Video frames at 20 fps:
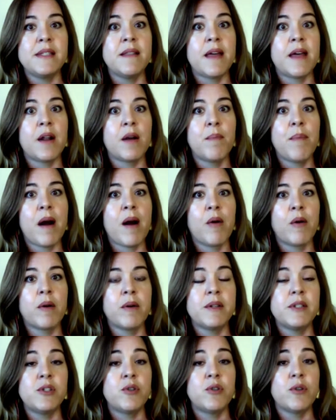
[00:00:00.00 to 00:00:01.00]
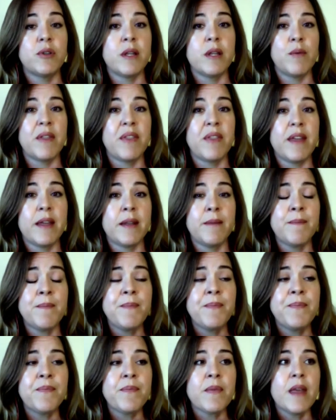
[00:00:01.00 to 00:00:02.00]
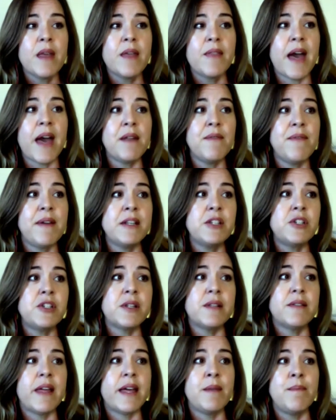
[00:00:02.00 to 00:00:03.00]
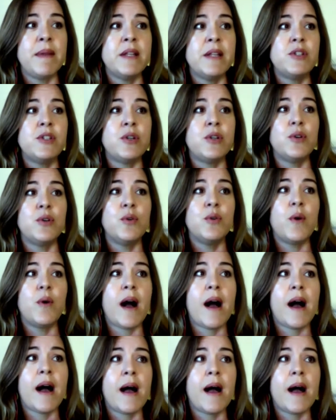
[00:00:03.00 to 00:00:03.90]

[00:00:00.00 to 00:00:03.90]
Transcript: that our power is truly within. That eventually led me to,